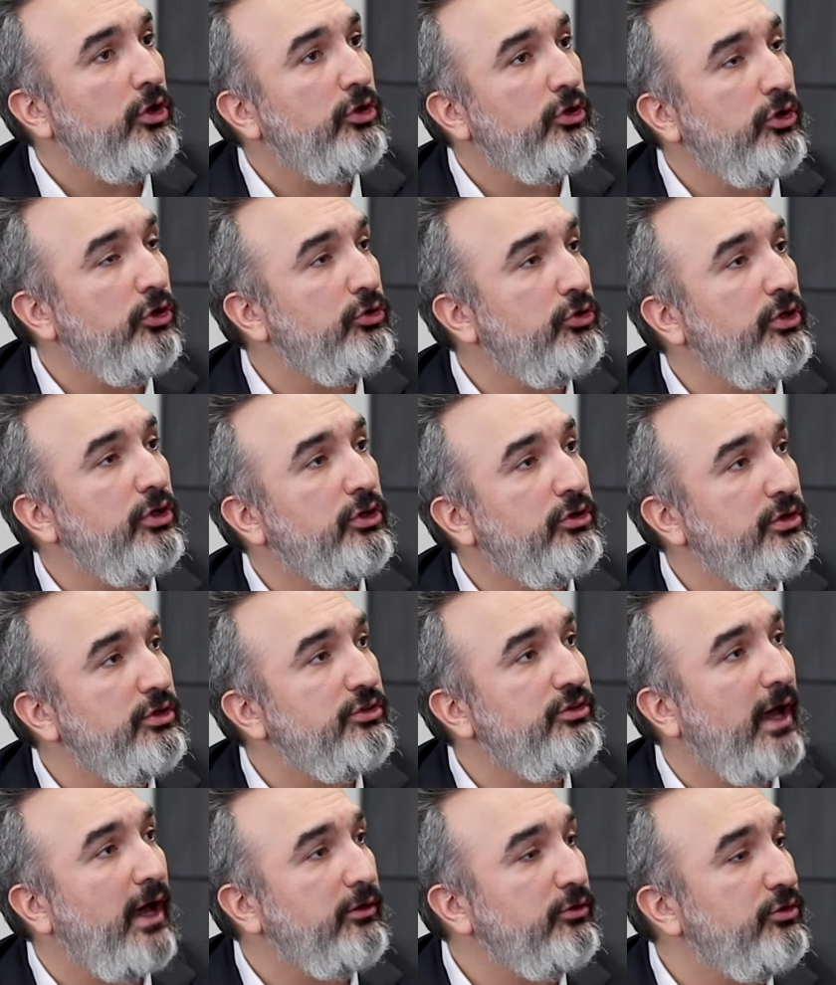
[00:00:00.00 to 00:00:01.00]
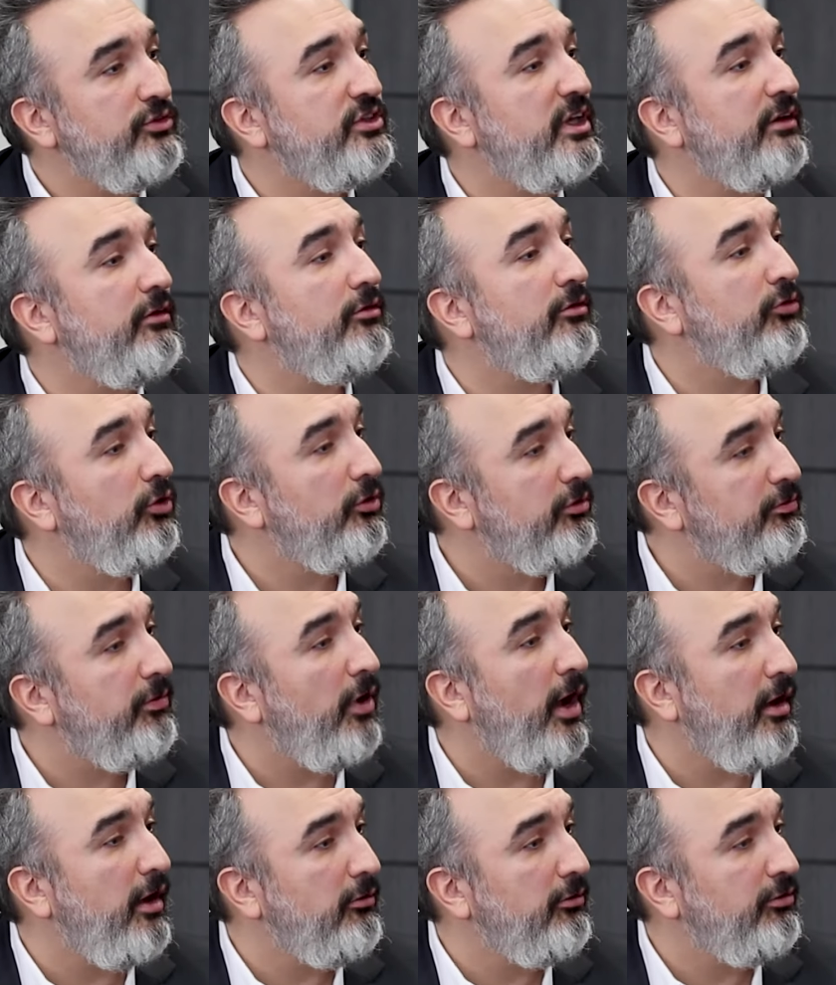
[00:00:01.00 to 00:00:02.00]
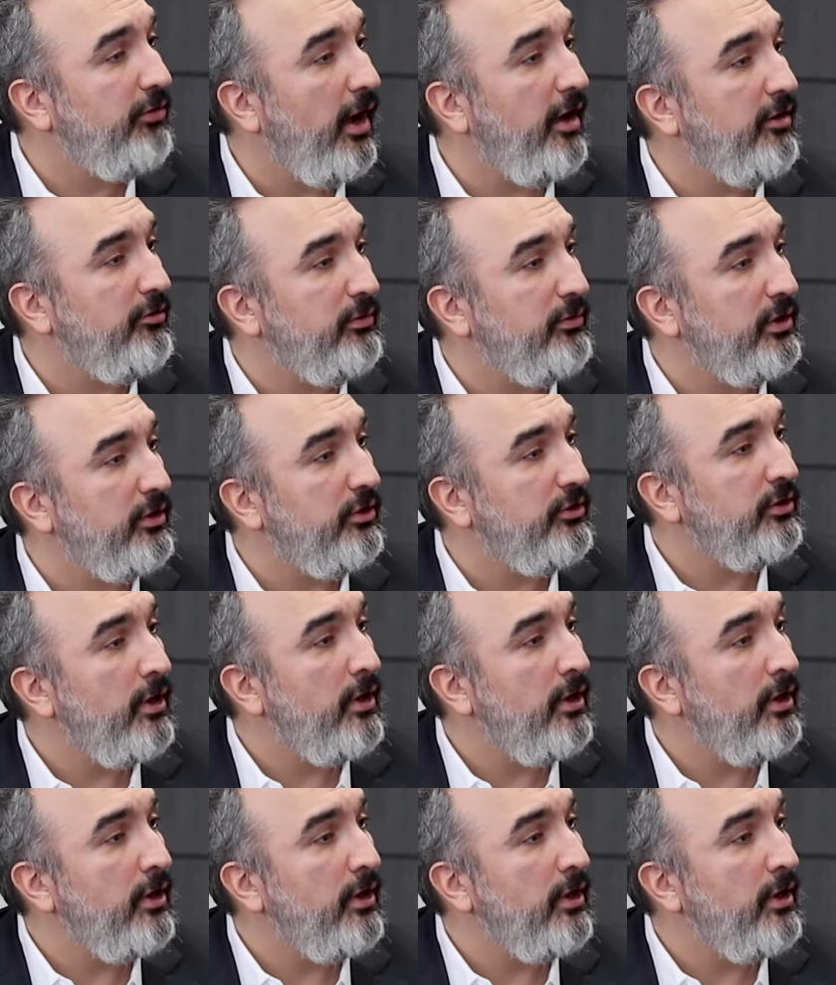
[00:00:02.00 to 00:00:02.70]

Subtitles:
you need to increase that to 7.5 meters.